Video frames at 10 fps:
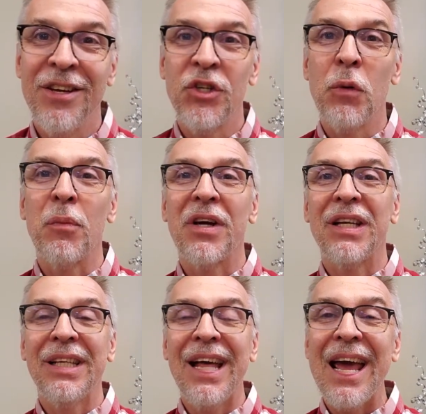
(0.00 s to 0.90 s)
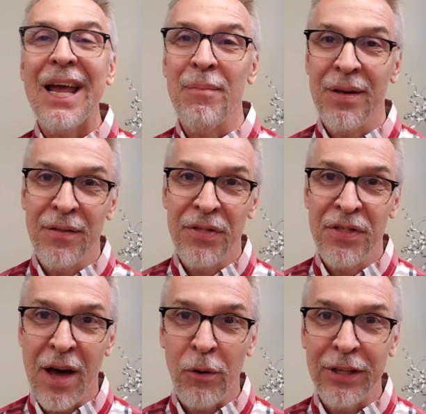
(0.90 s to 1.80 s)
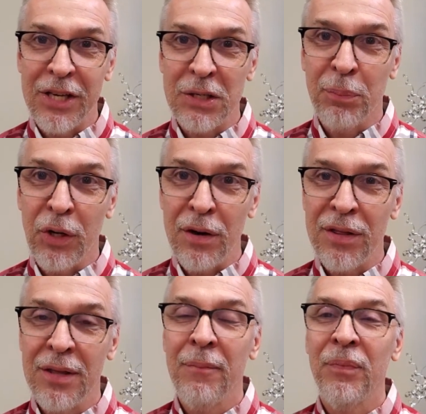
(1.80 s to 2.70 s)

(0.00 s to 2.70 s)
to proclaim not only his birth,